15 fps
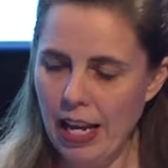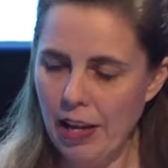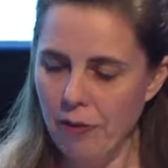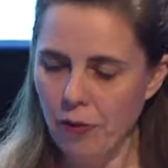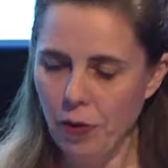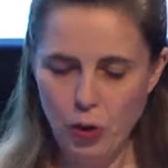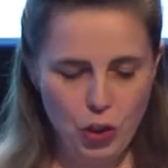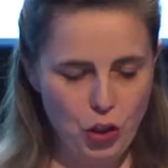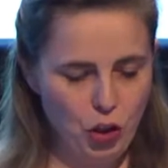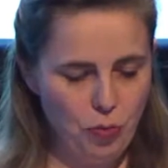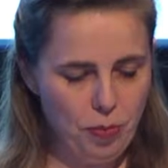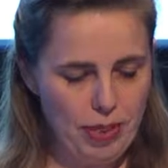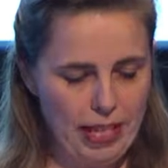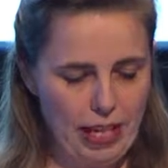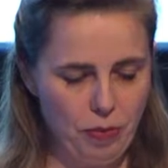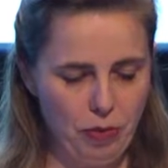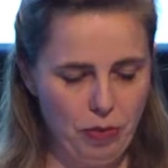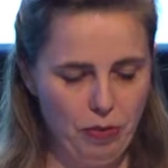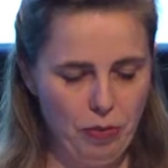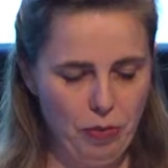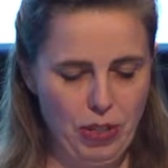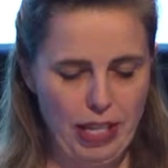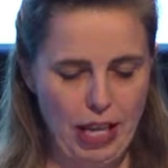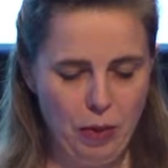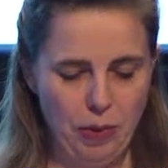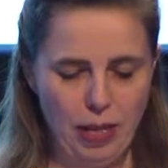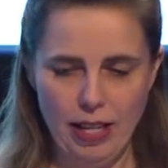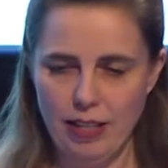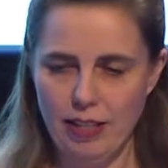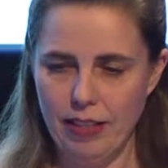And 42% were from New
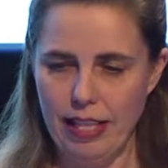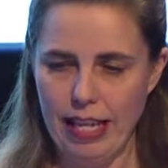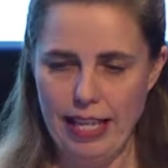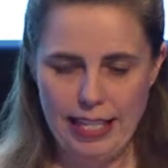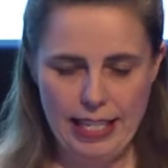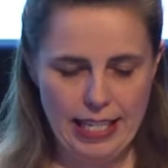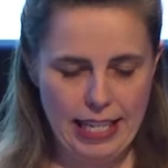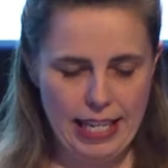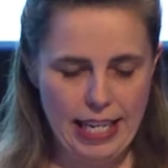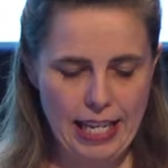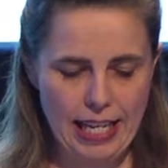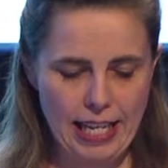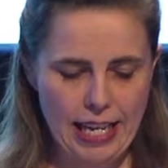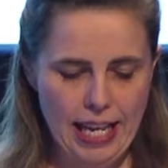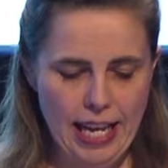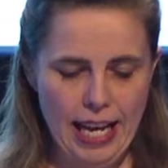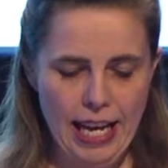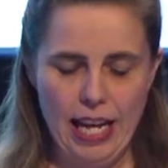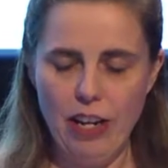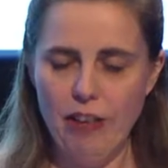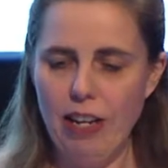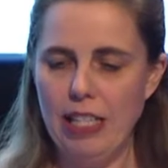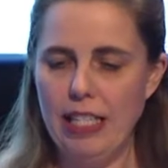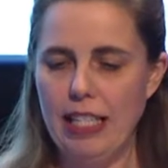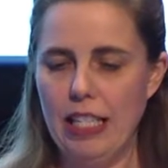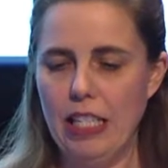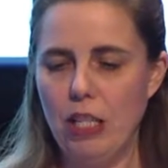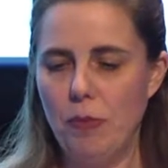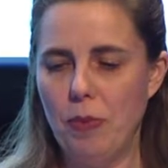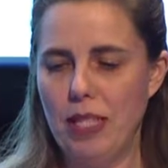South Wales or the ACT, and around
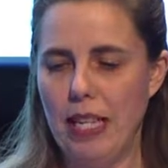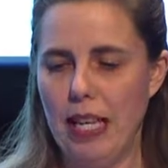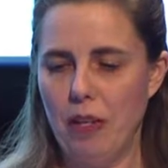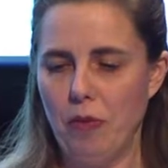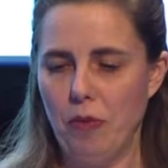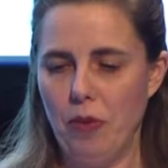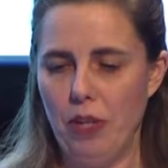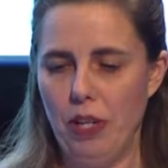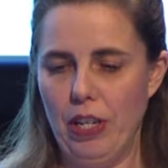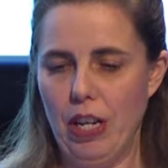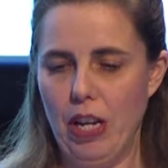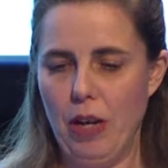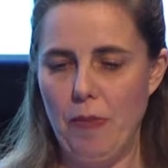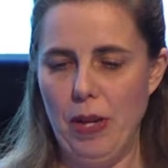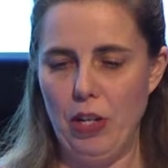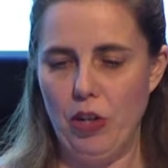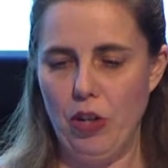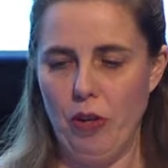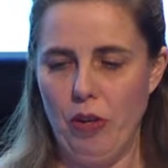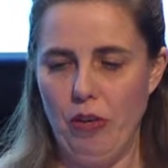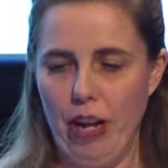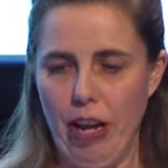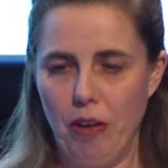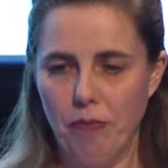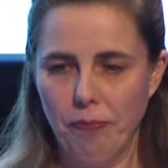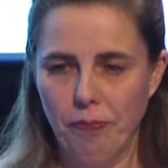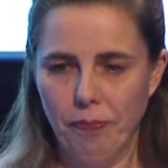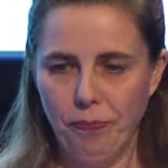60% were in a metro area.